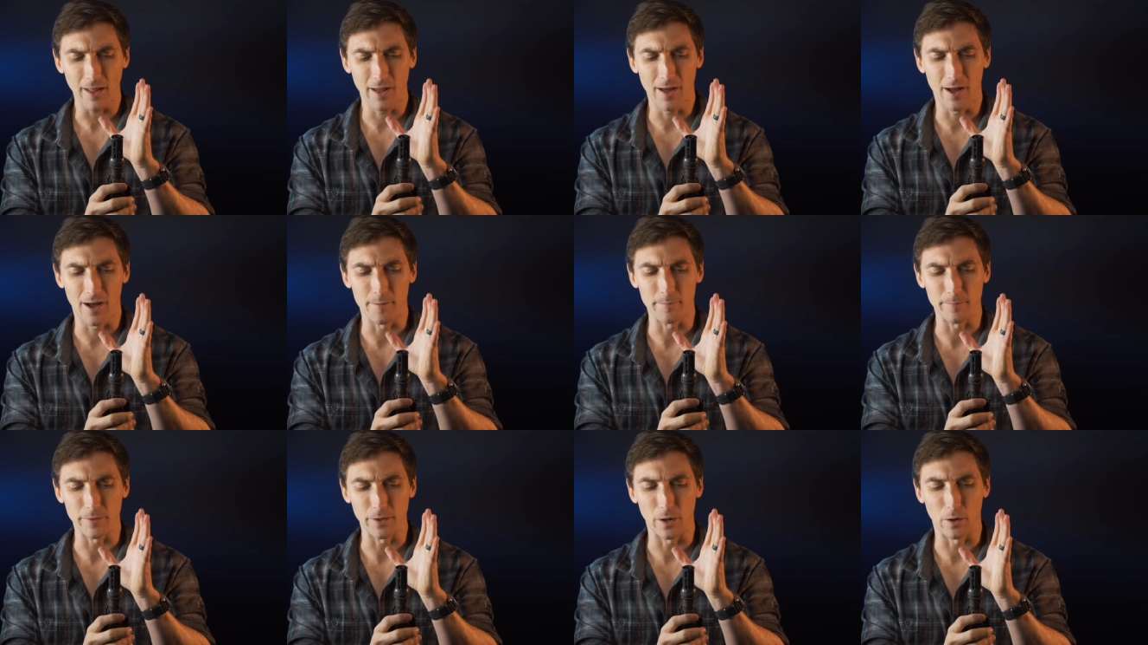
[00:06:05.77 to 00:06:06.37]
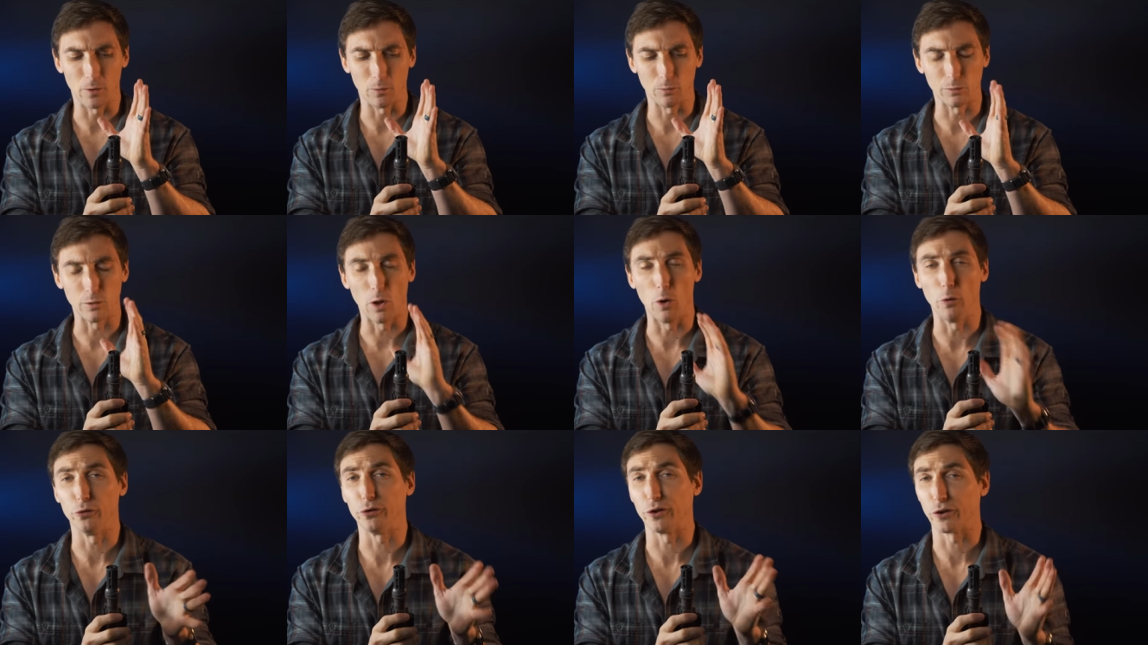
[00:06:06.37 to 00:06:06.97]
you know,
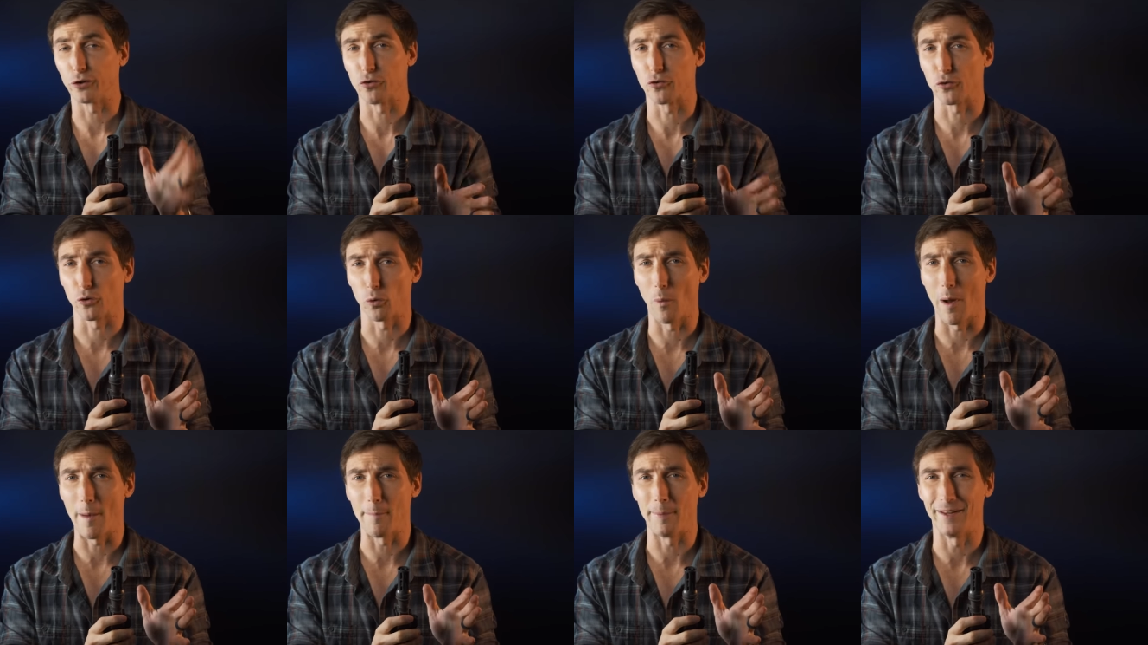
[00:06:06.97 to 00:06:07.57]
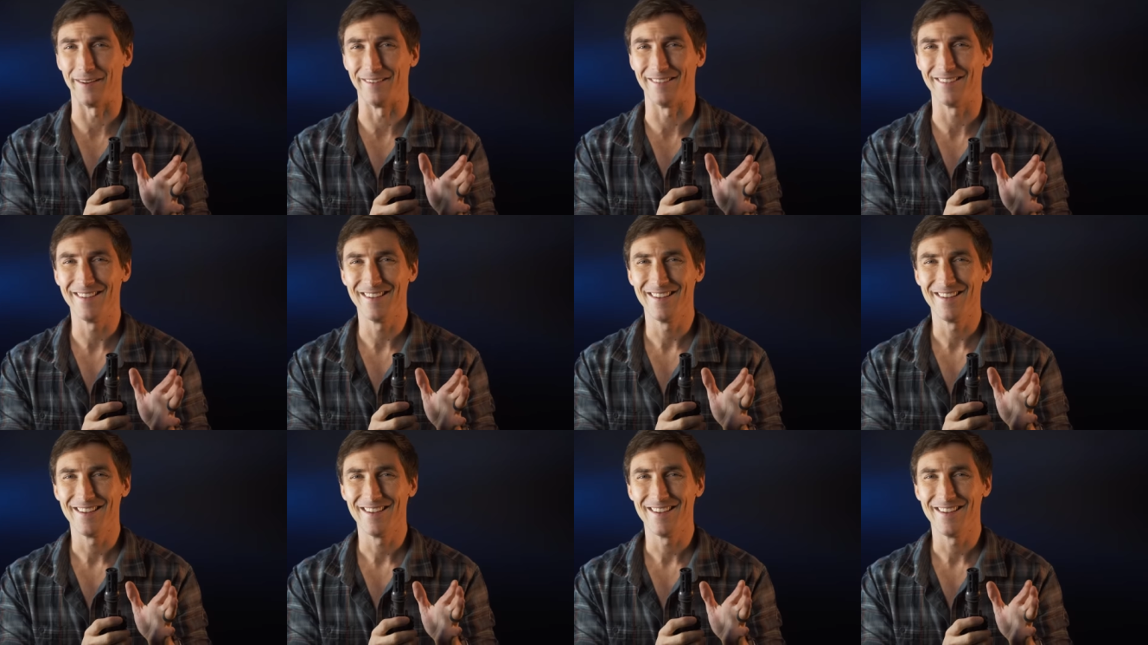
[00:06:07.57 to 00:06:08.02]
low signature weapon,